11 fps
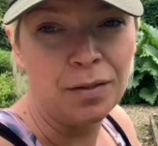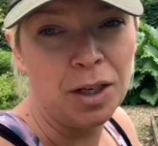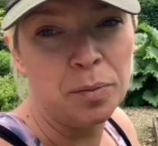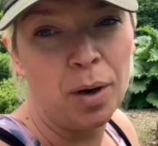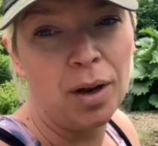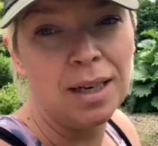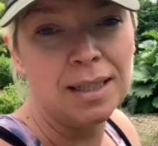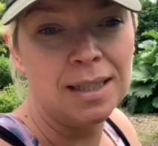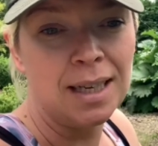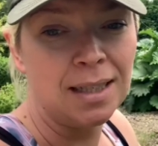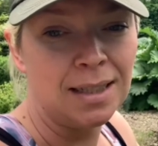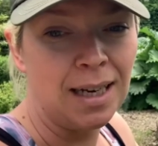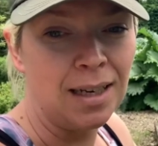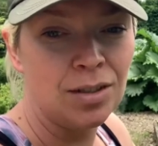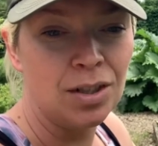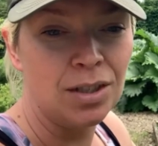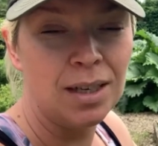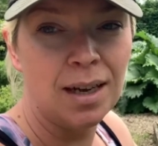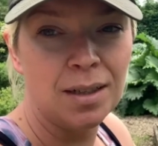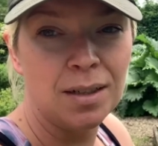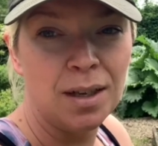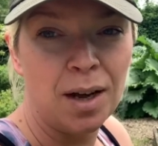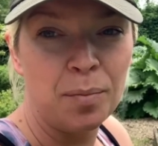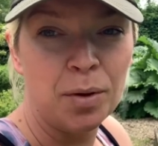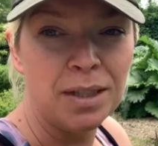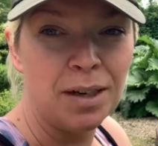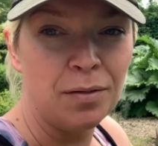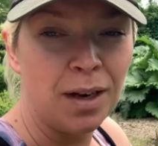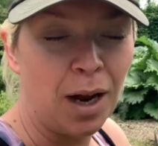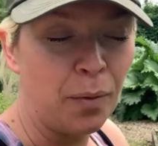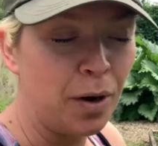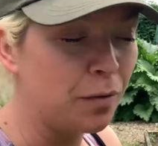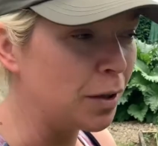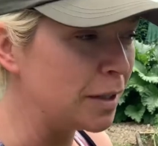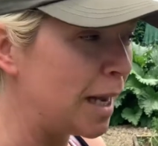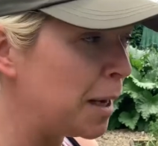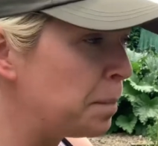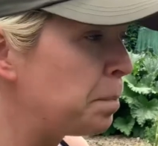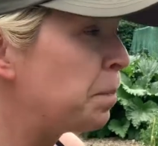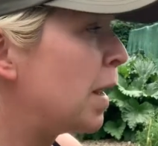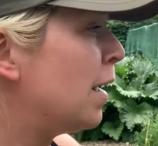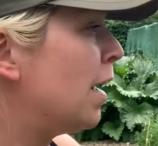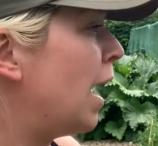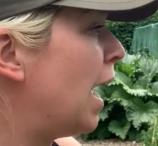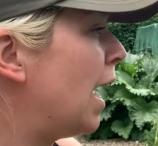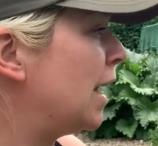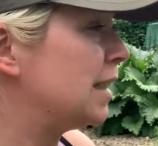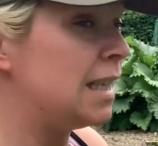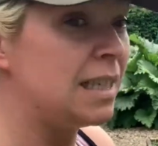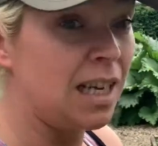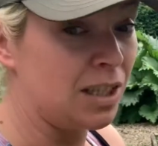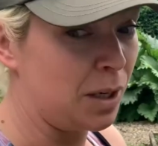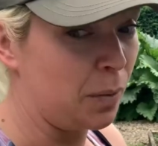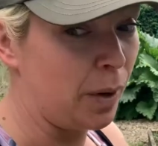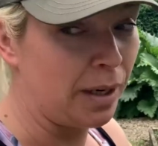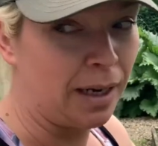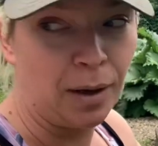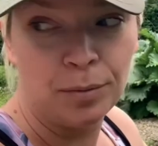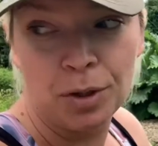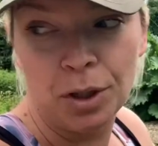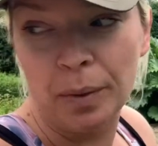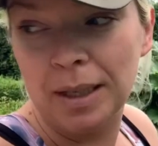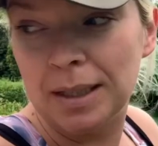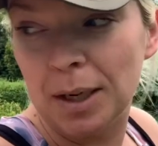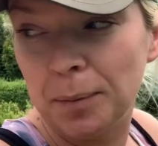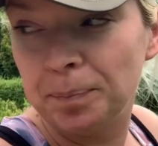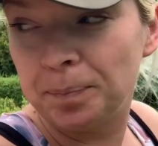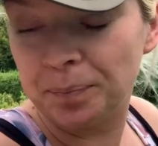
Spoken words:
veg plot is a Saturday and a Sunday, because both Stephen and I work full time. And he's actually at work now, due in soon.